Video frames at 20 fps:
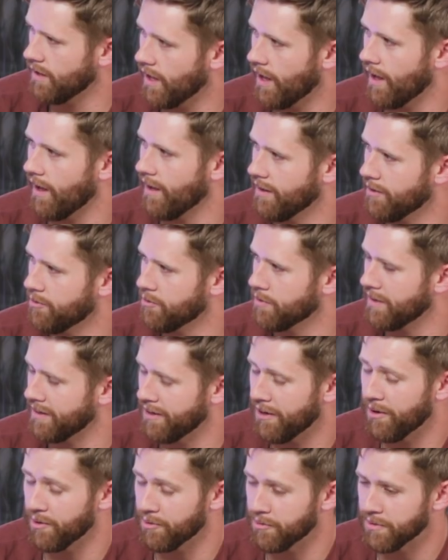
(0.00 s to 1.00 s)
Yeah, it,
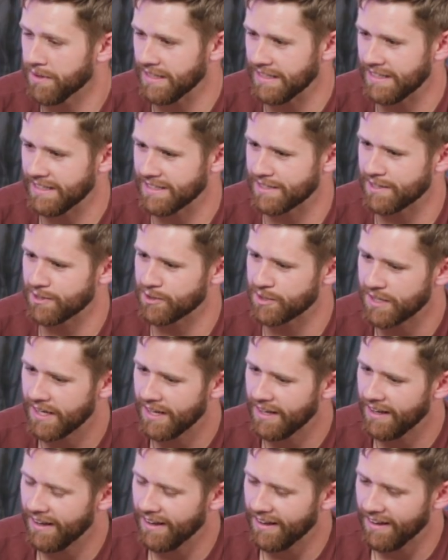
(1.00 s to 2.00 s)
no, it really does. There's,
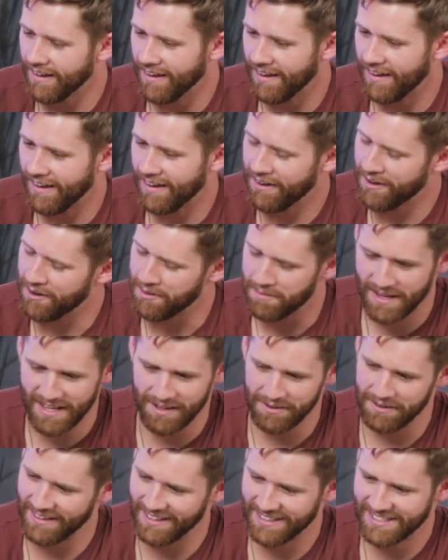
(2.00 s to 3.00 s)
oh
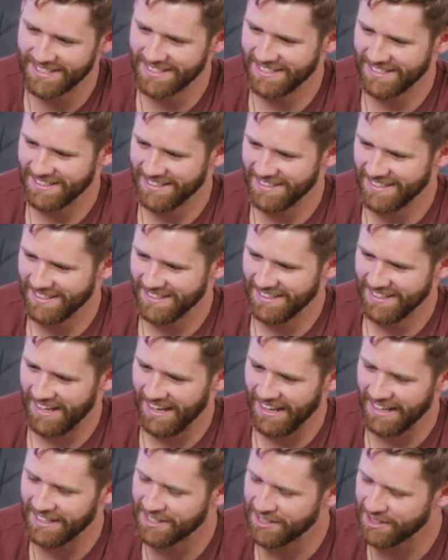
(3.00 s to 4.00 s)
man, it's,
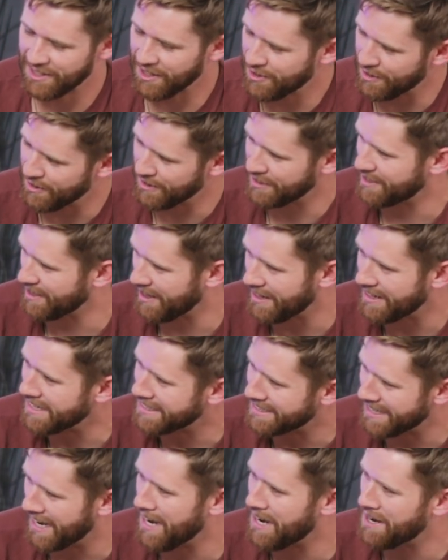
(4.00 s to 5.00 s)
it's such an
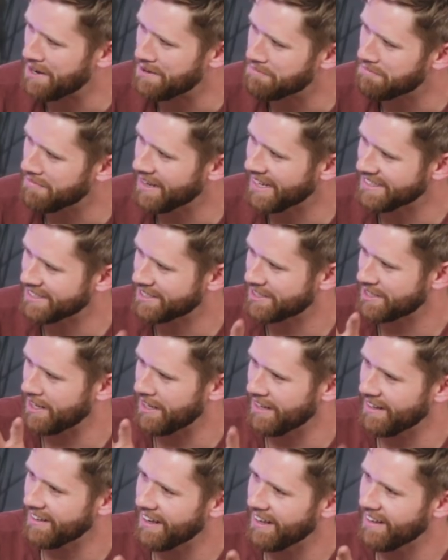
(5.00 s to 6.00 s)
exciting time and,
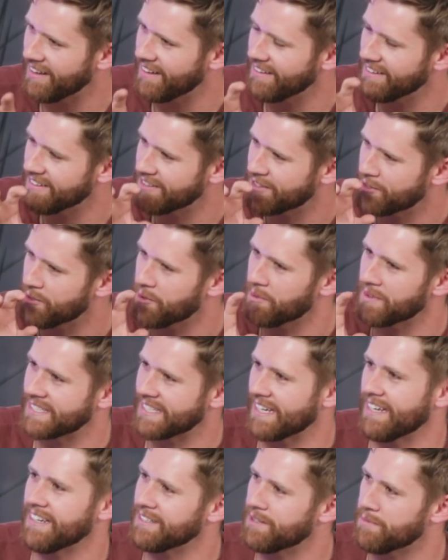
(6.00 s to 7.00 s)
and and so
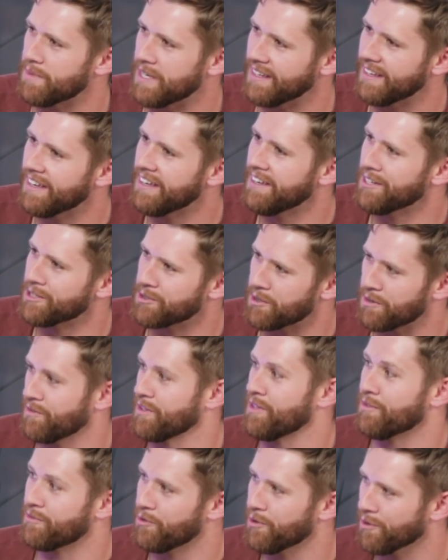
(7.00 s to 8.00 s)
exciting to be sort of
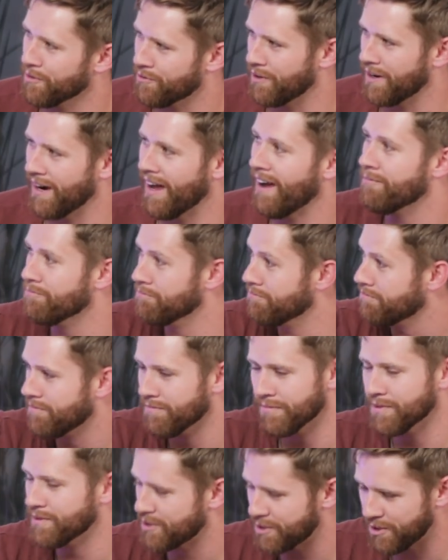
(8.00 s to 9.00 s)
at the forefront.
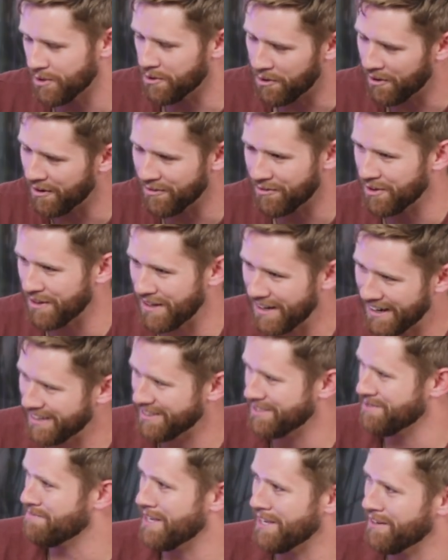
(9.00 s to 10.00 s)
I'm so grateful that I
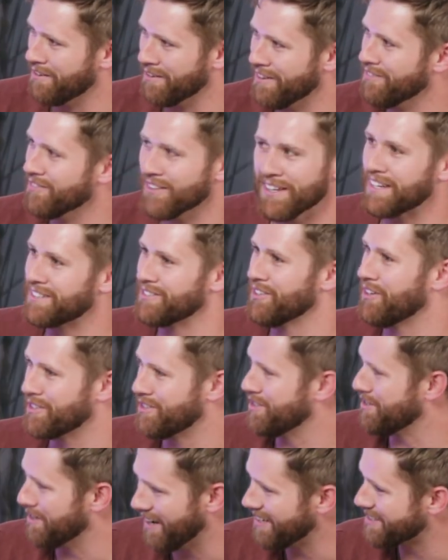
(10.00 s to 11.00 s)
get to be here and even like talk
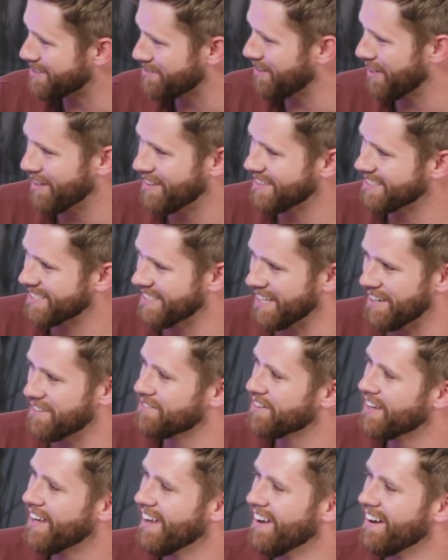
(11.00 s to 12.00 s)
to you guys about this
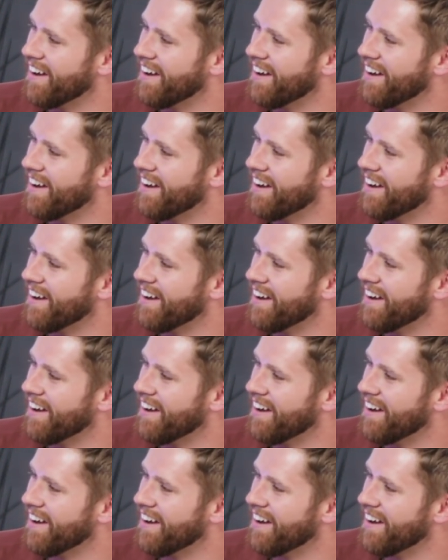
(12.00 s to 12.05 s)
stuff.